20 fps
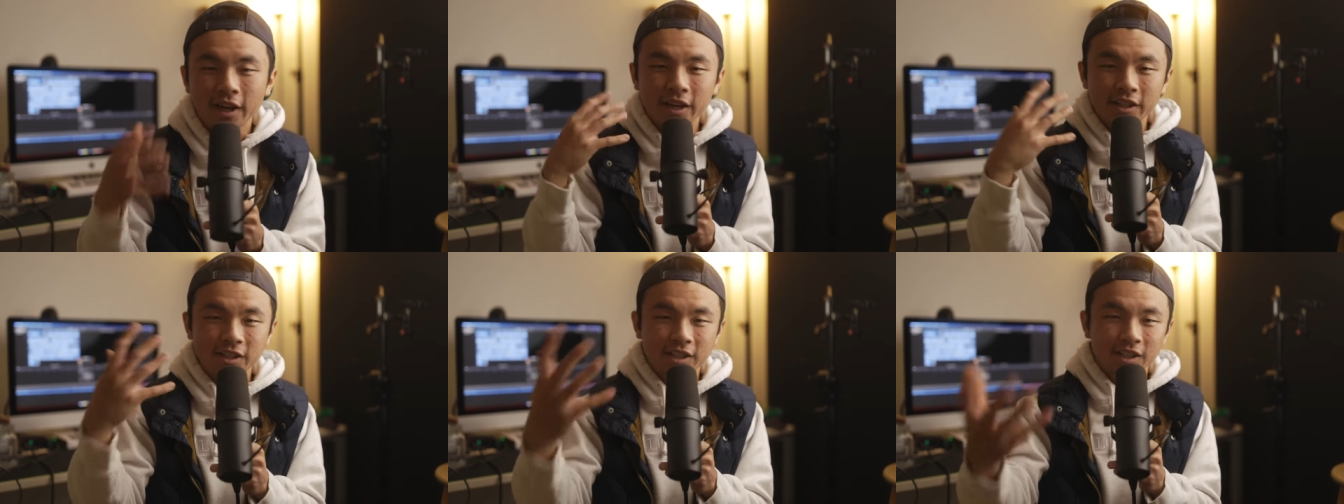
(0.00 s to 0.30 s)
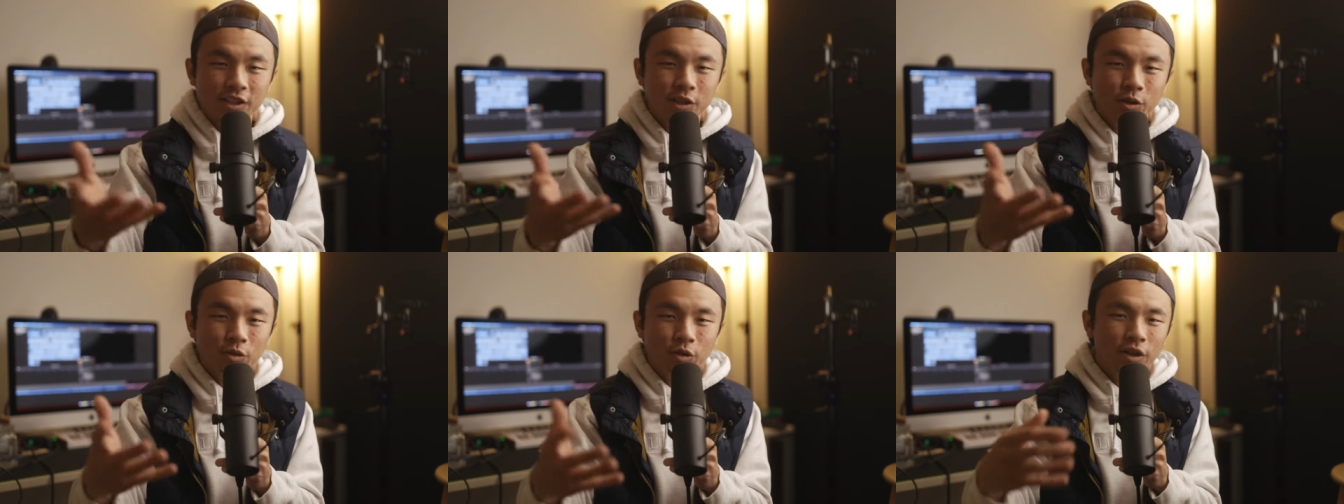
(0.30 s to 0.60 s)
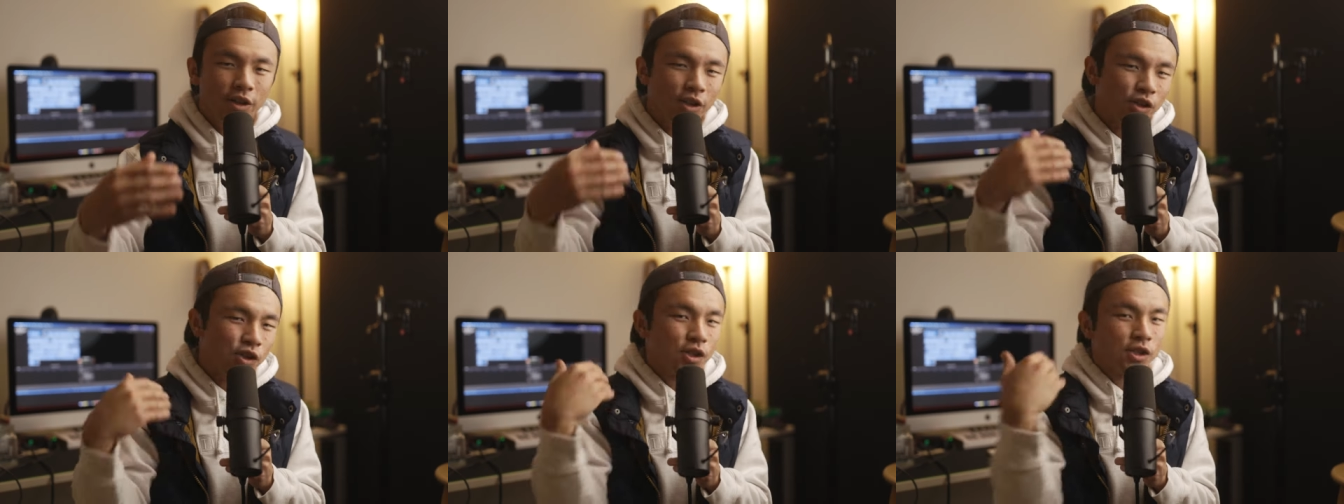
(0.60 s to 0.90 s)
is
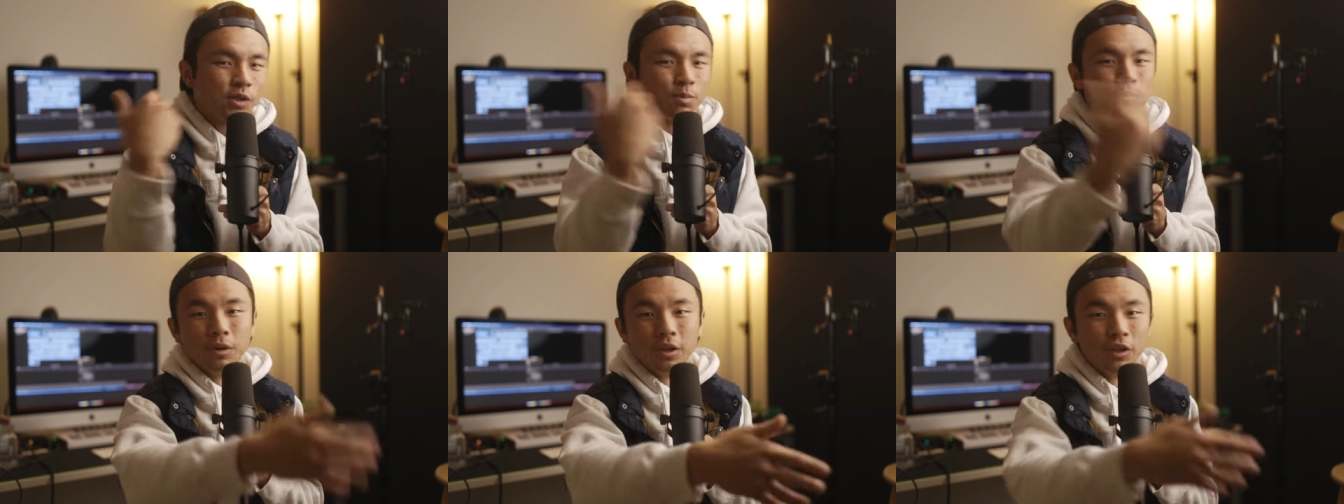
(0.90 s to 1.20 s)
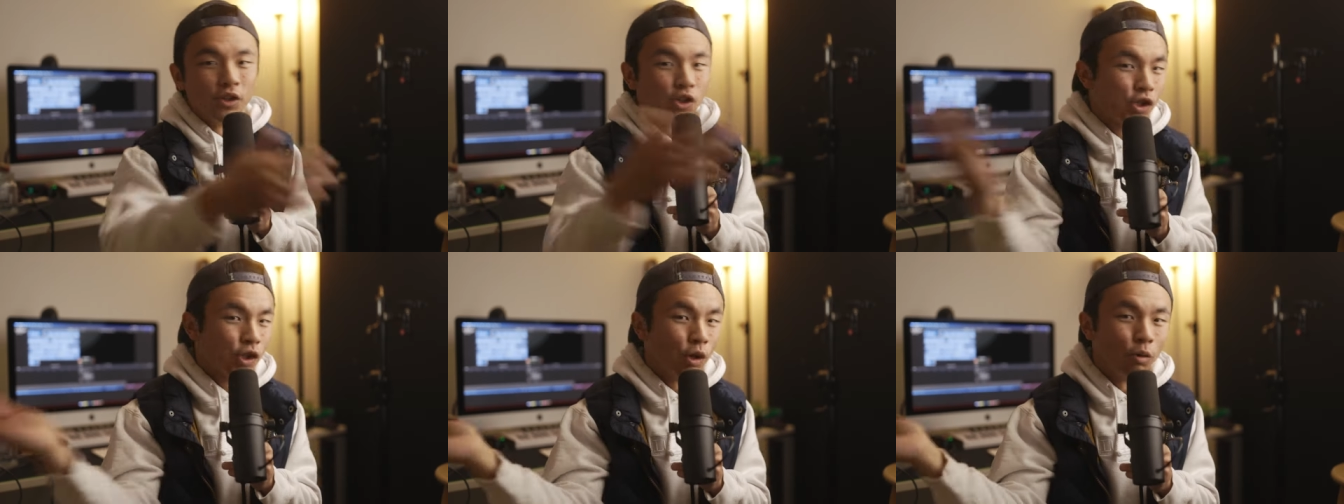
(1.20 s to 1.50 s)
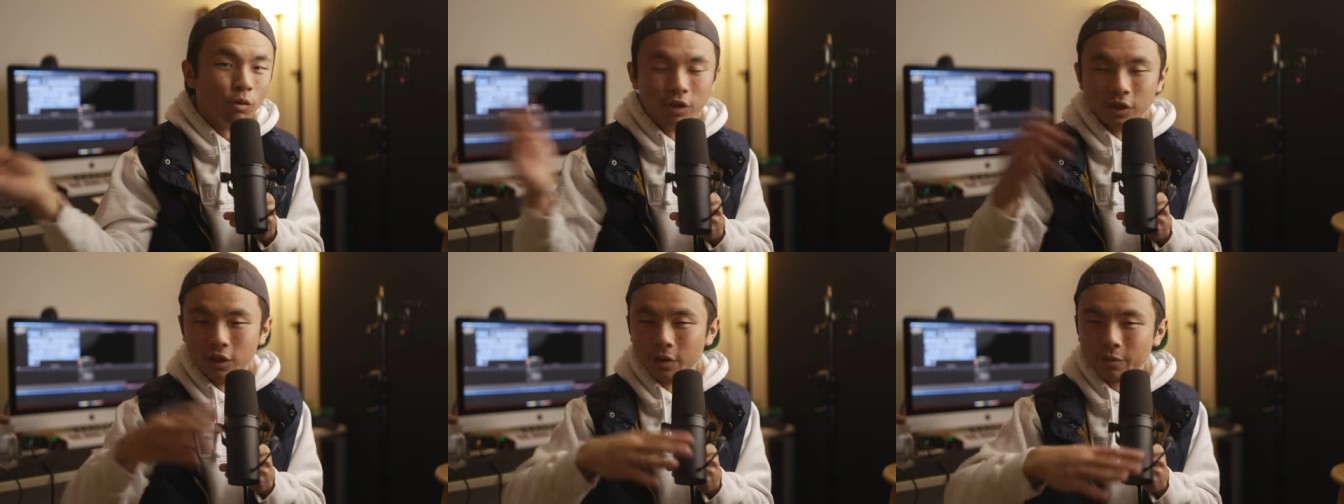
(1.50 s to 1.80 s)
exuded. It's just being
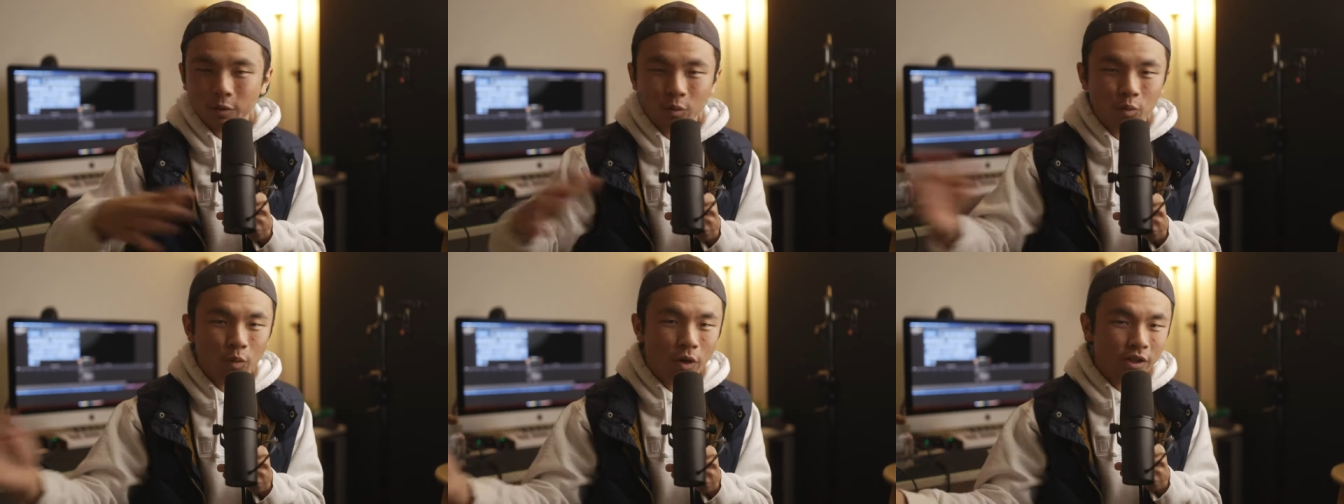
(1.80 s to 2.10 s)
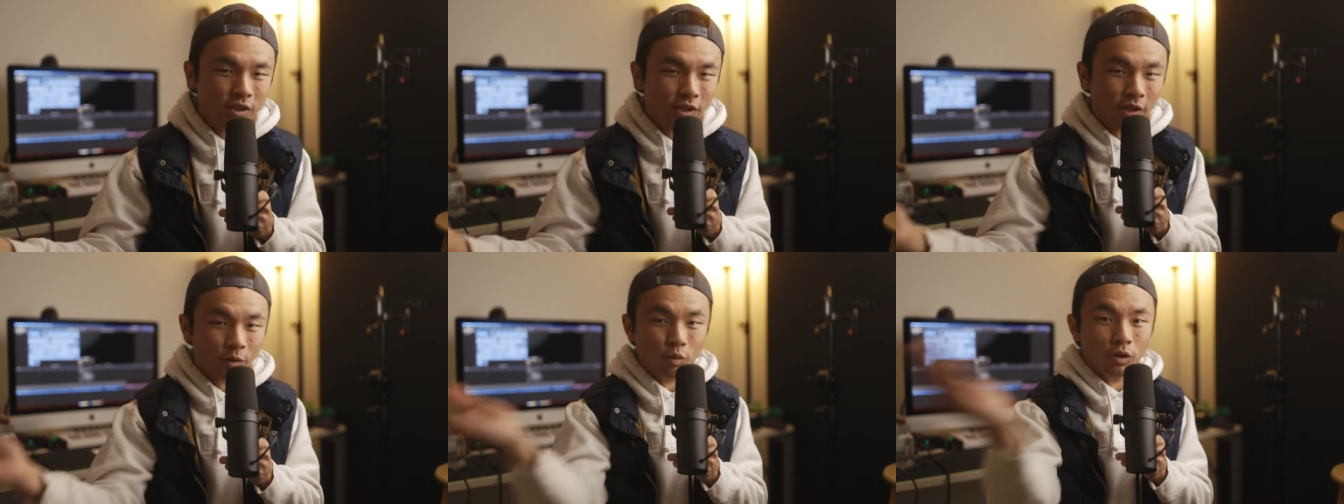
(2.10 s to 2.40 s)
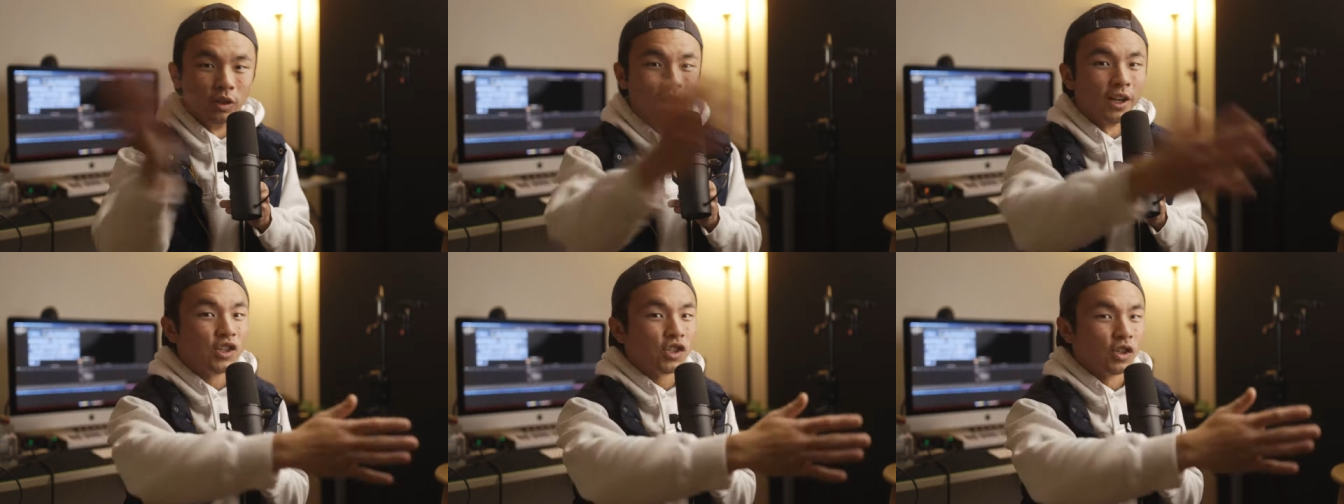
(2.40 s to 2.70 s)
shown in different ways, like
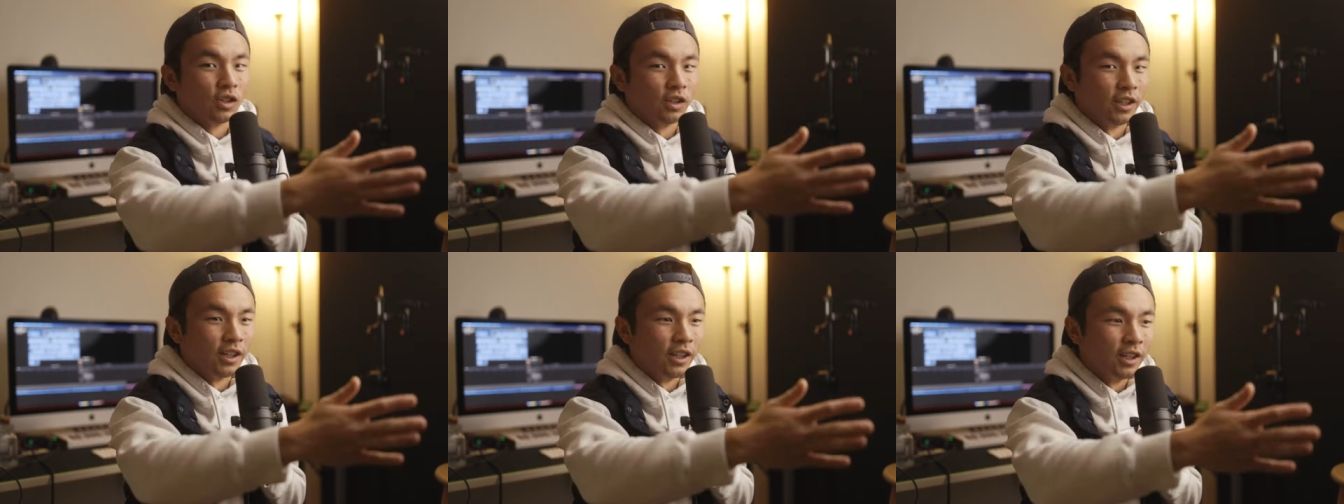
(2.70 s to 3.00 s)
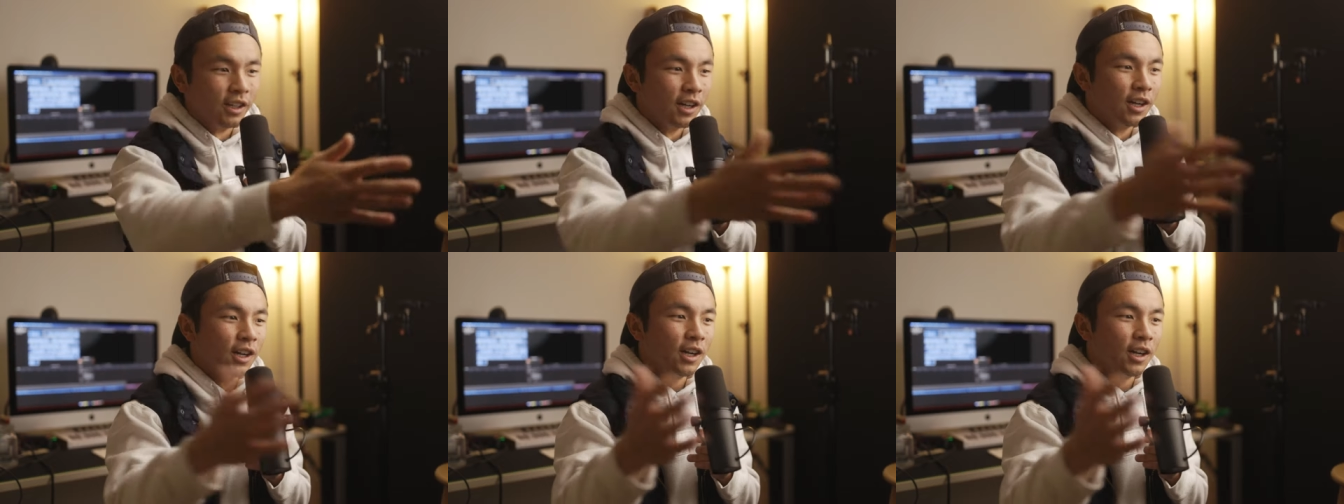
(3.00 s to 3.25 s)
relationally